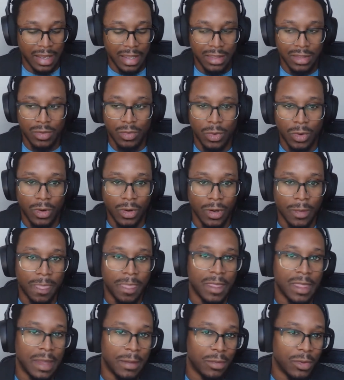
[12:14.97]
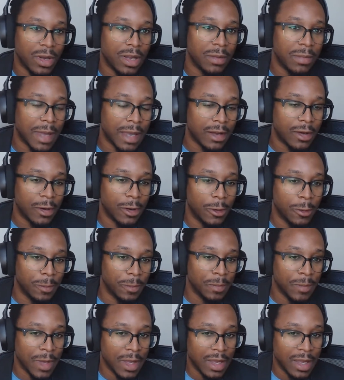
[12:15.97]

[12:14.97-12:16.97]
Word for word: in the war. They bring it back home.